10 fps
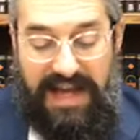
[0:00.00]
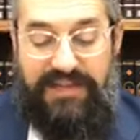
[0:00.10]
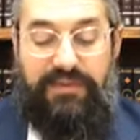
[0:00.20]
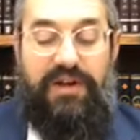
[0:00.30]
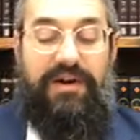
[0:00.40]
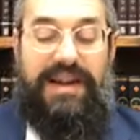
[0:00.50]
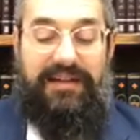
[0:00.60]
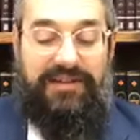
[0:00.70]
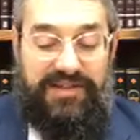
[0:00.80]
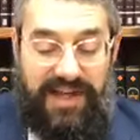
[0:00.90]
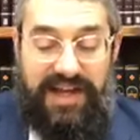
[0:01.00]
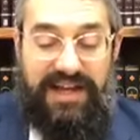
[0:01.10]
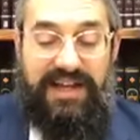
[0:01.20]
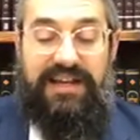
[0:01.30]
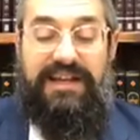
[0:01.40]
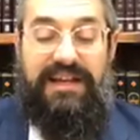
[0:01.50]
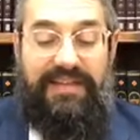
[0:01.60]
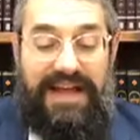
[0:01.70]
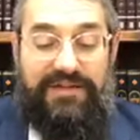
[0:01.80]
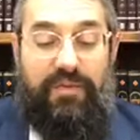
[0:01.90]
As we go on now to say, and
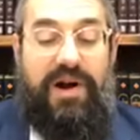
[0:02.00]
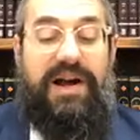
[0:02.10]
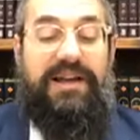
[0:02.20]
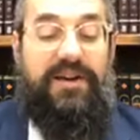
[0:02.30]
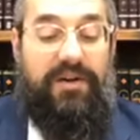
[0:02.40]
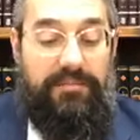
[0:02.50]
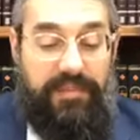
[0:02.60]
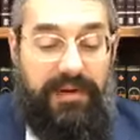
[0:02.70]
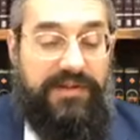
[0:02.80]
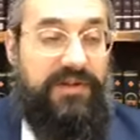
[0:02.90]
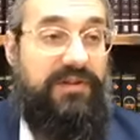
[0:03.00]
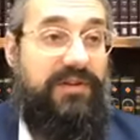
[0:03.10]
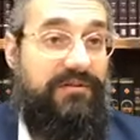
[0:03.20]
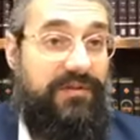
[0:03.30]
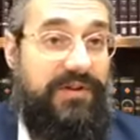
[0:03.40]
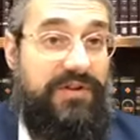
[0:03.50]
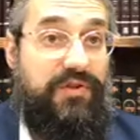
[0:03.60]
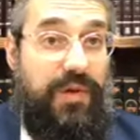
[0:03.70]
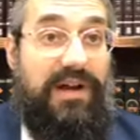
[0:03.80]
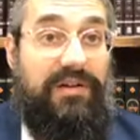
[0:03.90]
that's why pasuk verse
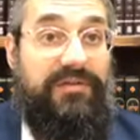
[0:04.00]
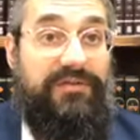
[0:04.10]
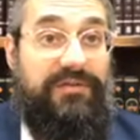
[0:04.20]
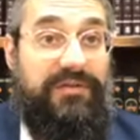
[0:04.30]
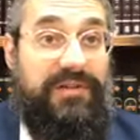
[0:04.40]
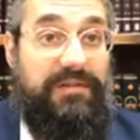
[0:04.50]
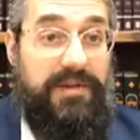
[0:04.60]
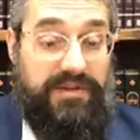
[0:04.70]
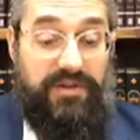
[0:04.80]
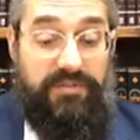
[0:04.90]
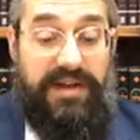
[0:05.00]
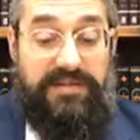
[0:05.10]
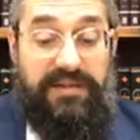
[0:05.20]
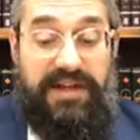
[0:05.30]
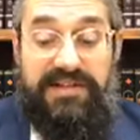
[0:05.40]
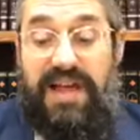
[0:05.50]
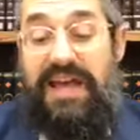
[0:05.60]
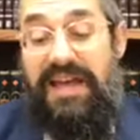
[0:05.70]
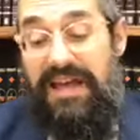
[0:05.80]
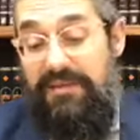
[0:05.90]
twelve, pasuk Yud Beis begins
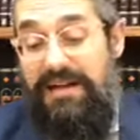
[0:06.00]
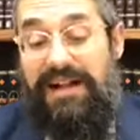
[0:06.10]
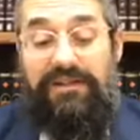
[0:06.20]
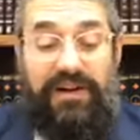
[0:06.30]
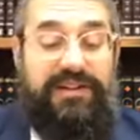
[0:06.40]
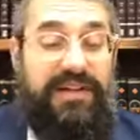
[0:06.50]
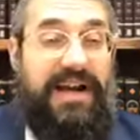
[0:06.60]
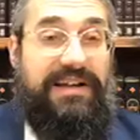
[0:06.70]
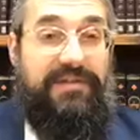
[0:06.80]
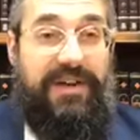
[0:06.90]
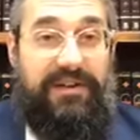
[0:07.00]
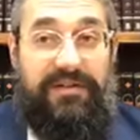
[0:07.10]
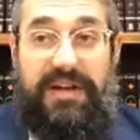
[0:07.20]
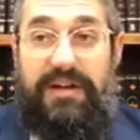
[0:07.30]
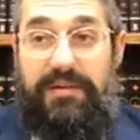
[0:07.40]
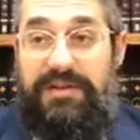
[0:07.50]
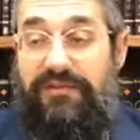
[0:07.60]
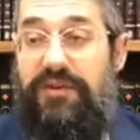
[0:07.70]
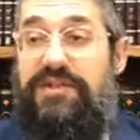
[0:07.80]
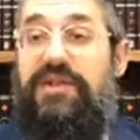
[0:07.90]
im al toid Because the
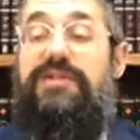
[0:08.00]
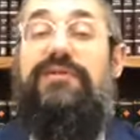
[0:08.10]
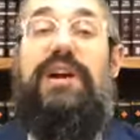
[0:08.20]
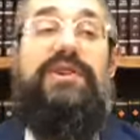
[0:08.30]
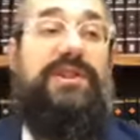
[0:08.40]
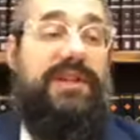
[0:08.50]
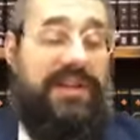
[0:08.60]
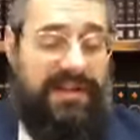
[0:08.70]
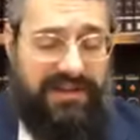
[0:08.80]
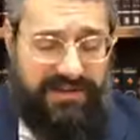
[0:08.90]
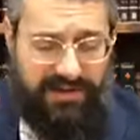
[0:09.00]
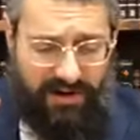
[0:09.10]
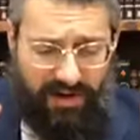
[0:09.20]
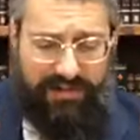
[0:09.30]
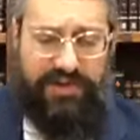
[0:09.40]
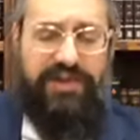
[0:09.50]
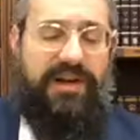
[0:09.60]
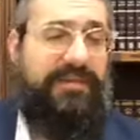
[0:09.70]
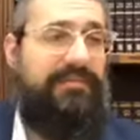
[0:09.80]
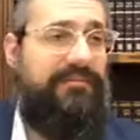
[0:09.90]
first introduction is korban
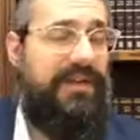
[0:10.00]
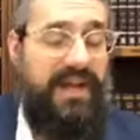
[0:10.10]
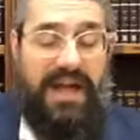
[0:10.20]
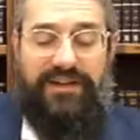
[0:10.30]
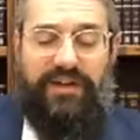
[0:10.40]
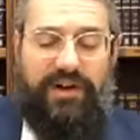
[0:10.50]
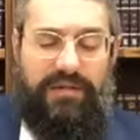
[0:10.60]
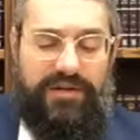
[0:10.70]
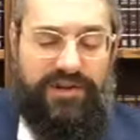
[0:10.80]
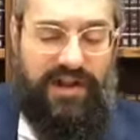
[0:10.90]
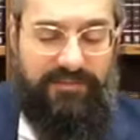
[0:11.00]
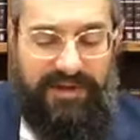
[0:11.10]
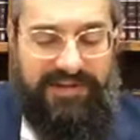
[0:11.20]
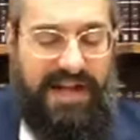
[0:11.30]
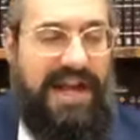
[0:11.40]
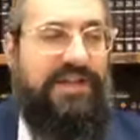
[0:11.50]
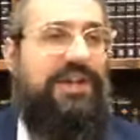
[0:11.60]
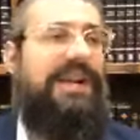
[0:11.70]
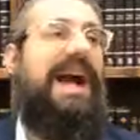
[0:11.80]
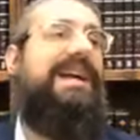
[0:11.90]
shlomim and the Korban Shalom as a
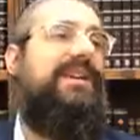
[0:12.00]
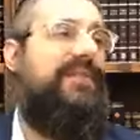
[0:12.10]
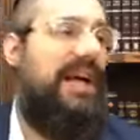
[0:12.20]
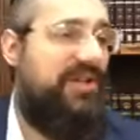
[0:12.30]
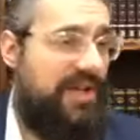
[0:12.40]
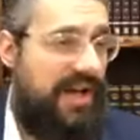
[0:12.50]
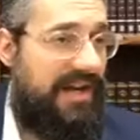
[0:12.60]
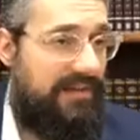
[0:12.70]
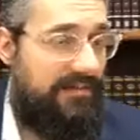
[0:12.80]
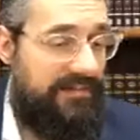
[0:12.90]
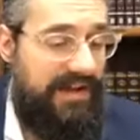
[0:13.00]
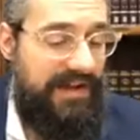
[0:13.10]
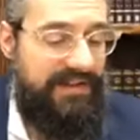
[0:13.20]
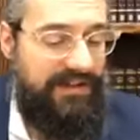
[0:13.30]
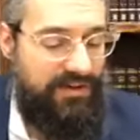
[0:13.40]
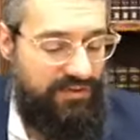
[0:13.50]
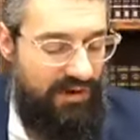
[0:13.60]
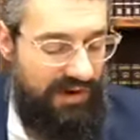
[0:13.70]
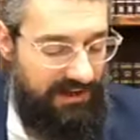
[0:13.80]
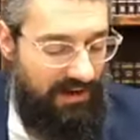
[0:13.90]
Asha Yakriv Lashem, that you're
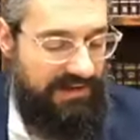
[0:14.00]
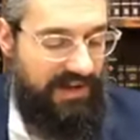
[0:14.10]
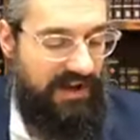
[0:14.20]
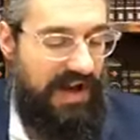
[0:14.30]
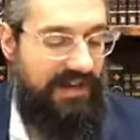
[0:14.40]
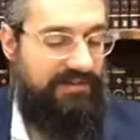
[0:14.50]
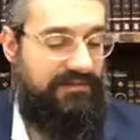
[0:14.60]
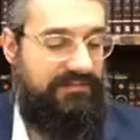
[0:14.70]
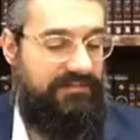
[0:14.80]
drawing close to God.